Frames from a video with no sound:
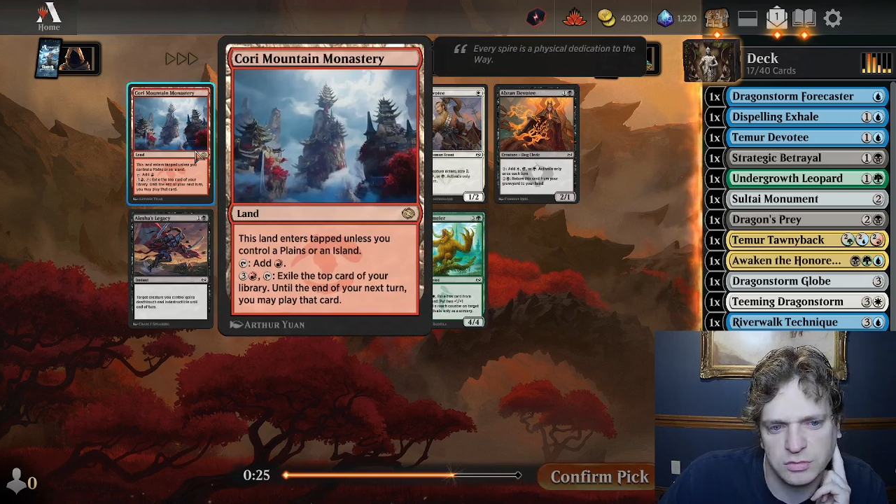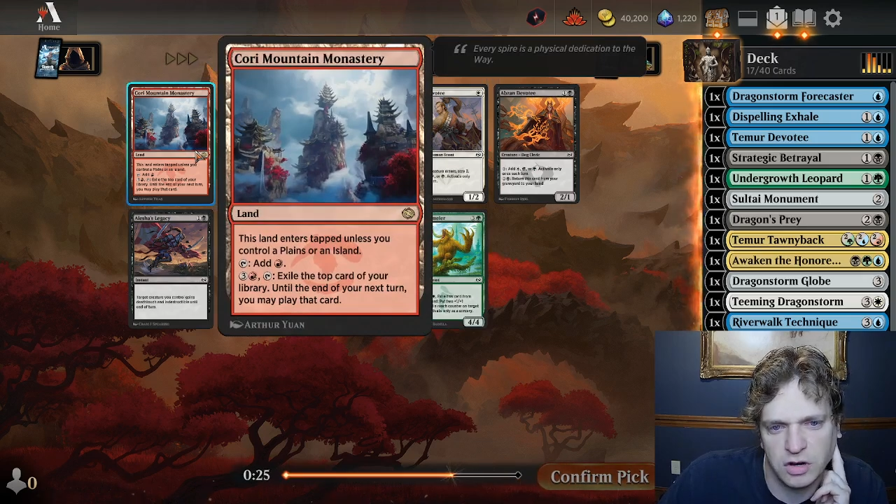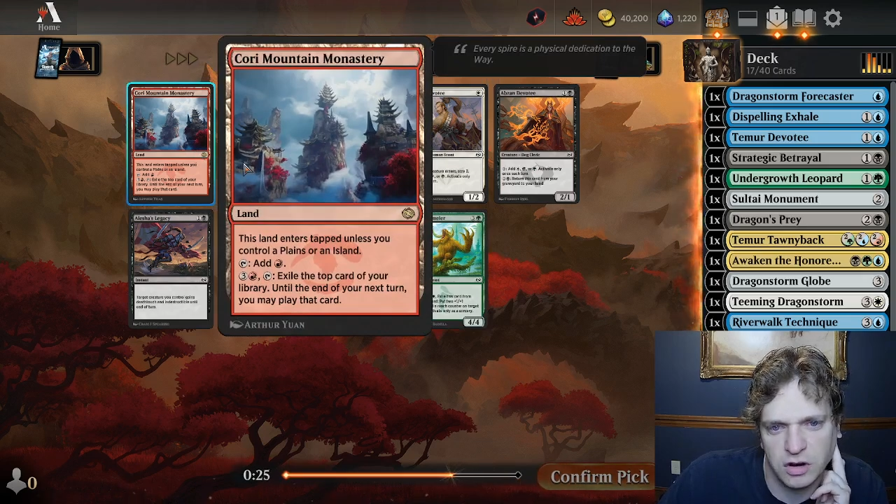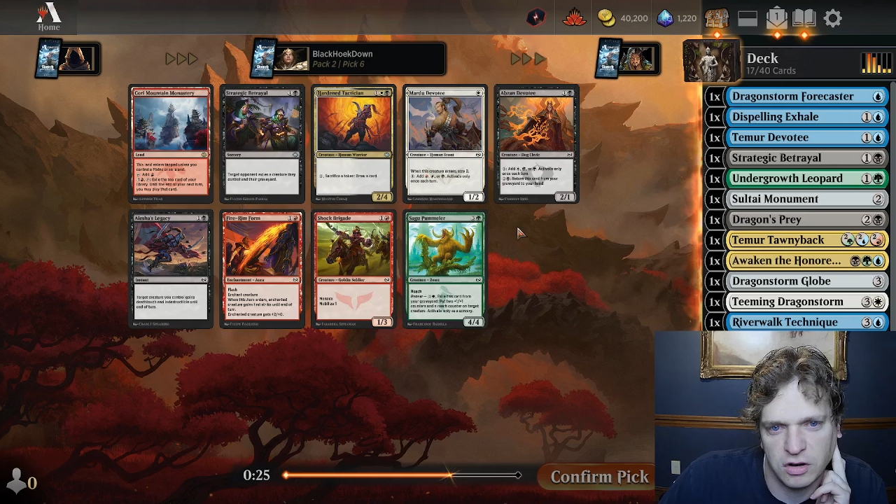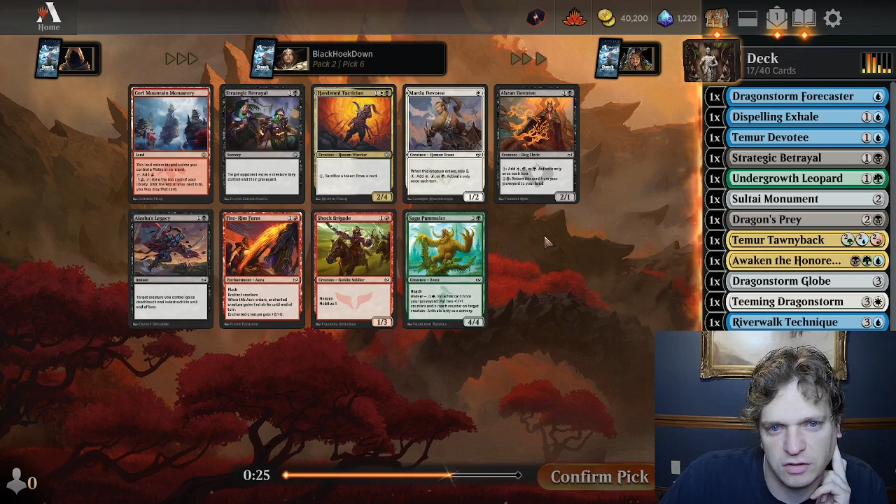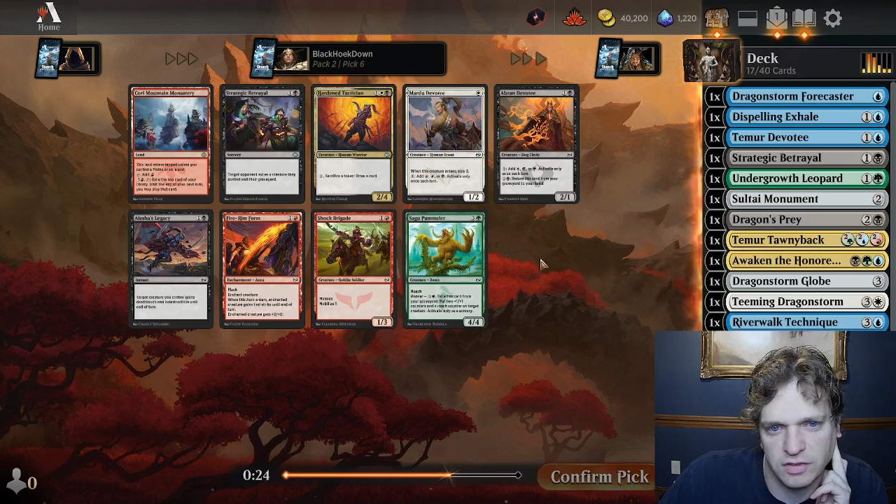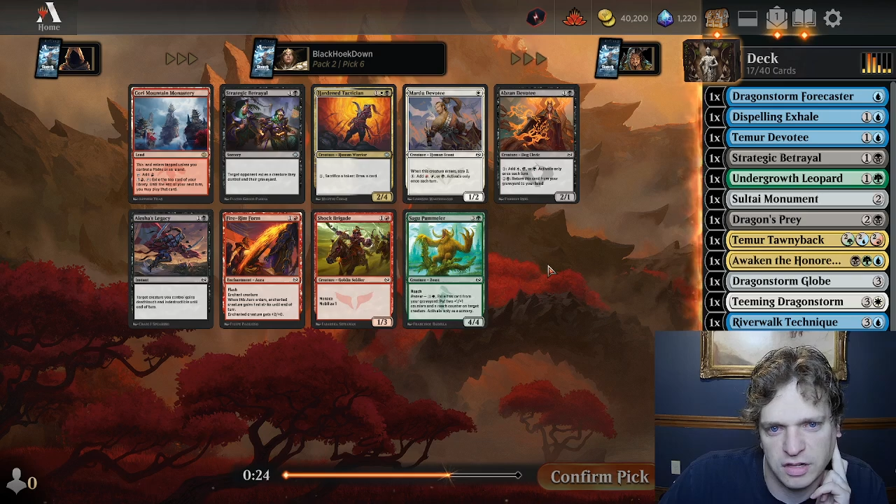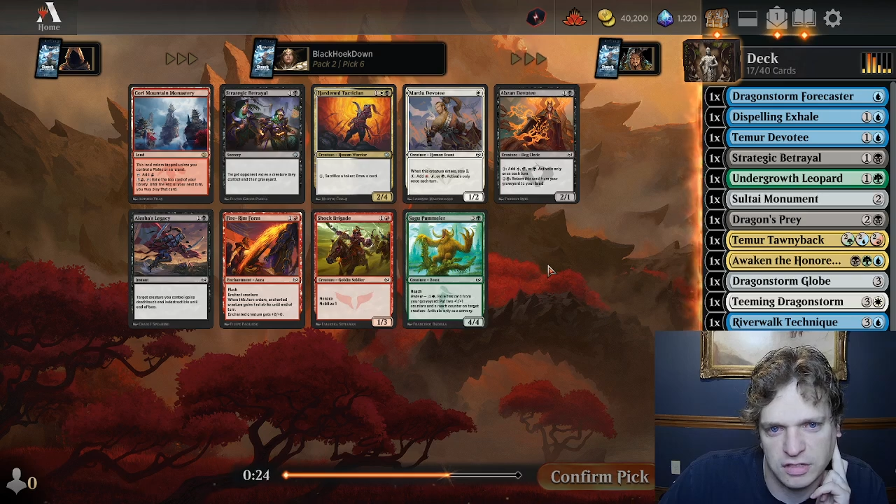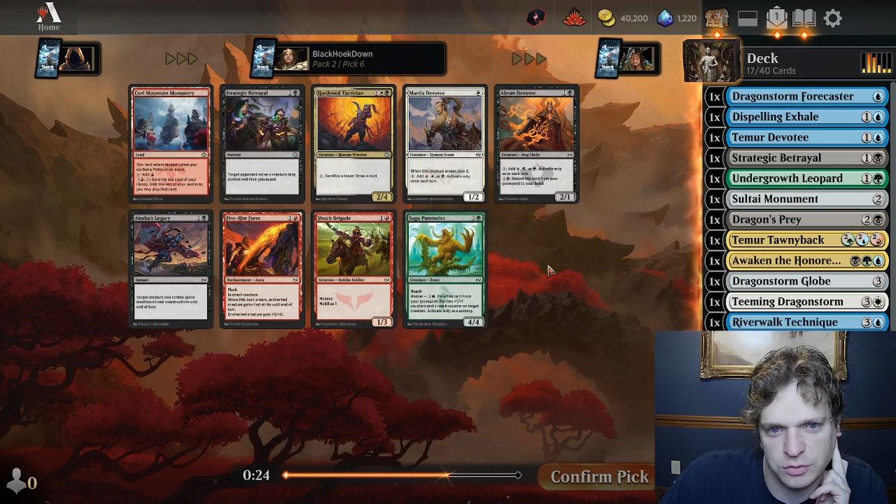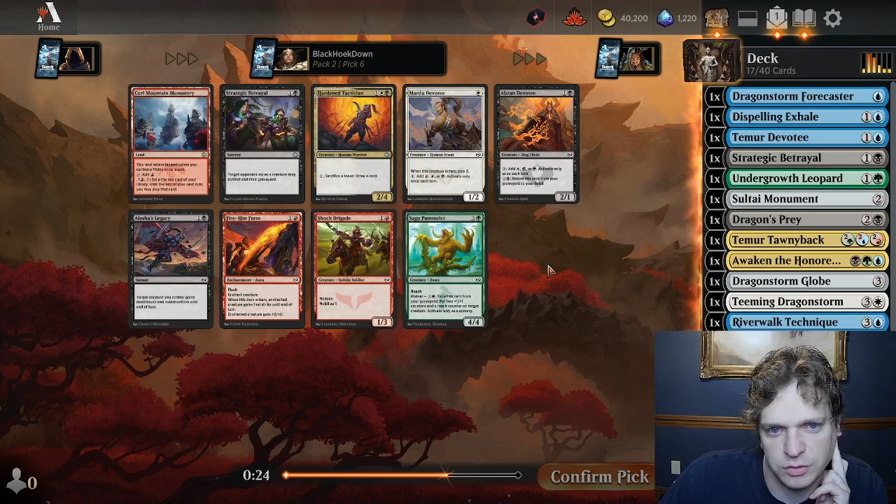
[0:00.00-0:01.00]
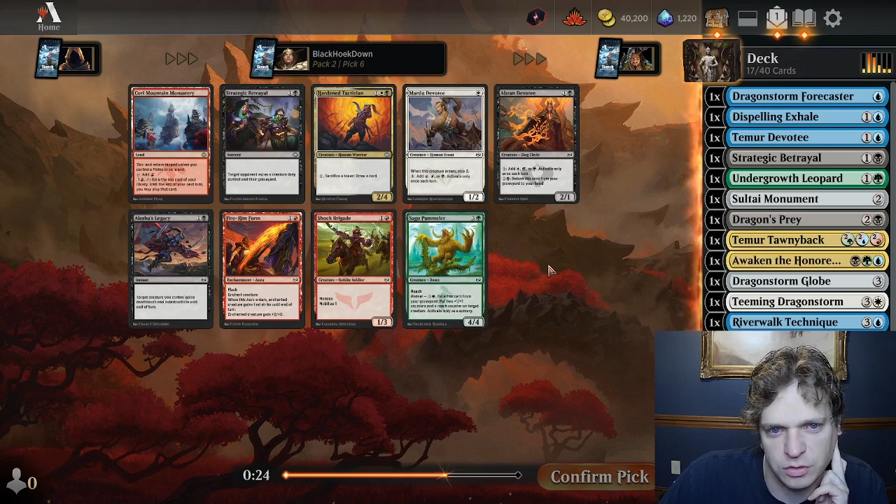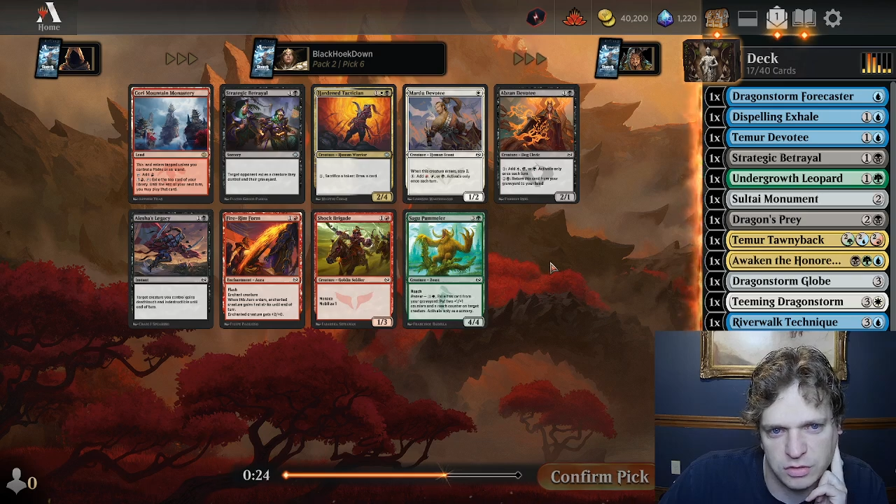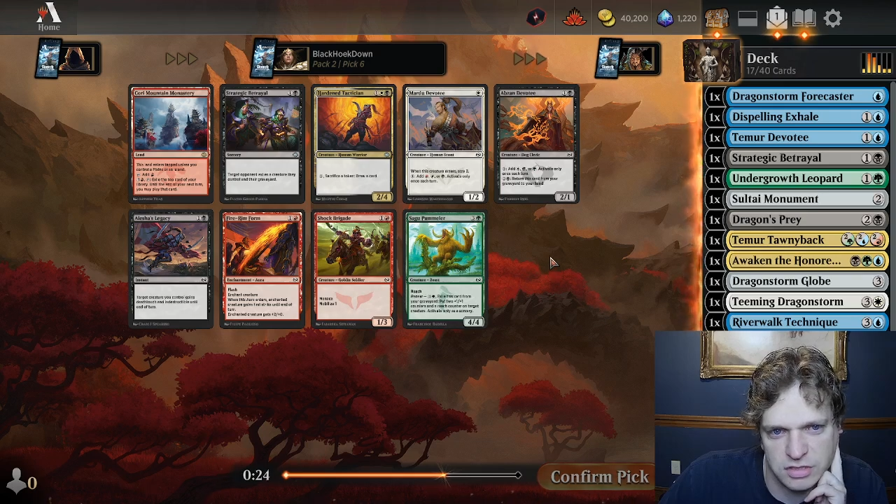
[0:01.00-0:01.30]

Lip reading: card advantage if we're going